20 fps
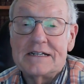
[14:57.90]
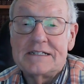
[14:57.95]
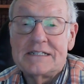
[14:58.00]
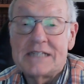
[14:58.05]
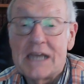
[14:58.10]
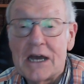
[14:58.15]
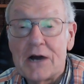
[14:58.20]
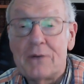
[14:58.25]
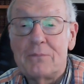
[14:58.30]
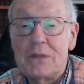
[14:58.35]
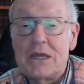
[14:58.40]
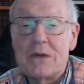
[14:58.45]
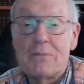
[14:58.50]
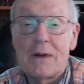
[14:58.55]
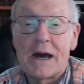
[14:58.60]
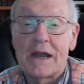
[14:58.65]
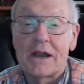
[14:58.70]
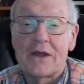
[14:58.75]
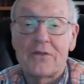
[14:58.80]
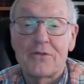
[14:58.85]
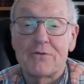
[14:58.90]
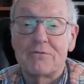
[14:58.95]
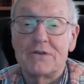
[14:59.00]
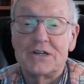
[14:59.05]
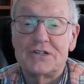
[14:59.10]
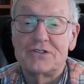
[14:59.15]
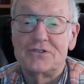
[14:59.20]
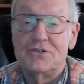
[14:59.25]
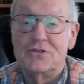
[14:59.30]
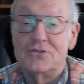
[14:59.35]
Tell me about other
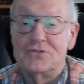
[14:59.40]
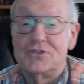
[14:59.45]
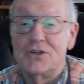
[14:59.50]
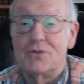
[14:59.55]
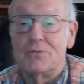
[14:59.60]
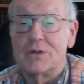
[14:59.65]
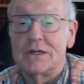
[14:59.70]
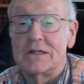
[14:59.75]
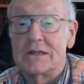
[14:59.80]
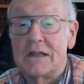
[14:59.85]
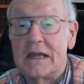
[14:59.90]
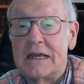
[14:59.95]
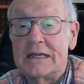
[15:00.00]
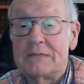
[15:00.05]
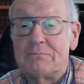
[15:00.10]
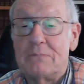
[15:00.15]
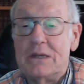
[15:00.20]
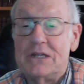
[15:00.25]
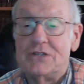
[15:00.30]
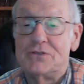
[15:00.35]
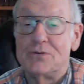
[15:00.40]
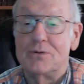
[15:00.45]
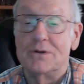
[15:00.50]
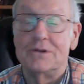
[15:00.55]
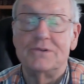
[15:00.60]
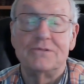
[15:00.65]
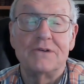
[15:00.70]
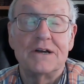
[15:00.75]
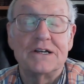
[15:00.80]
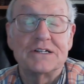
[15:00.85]
issues you would like me to
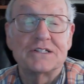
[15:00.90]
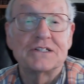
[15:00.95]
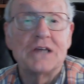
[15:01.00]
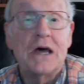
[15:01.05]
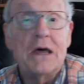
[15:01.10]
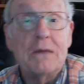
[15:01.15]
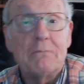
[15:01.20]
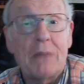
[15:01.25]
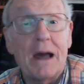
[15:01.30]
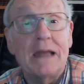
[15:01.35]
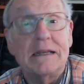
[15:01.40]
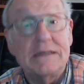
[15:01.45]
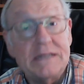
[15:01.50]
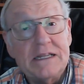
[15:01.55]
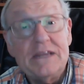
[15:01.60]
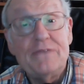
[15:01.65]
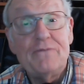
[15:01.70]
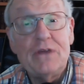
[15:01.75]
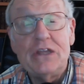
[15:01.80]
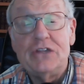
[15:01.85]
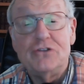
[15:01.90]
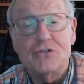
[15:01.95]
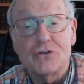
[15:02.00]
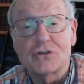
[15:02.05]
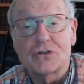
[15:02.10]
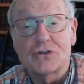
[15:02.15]
address by leaving your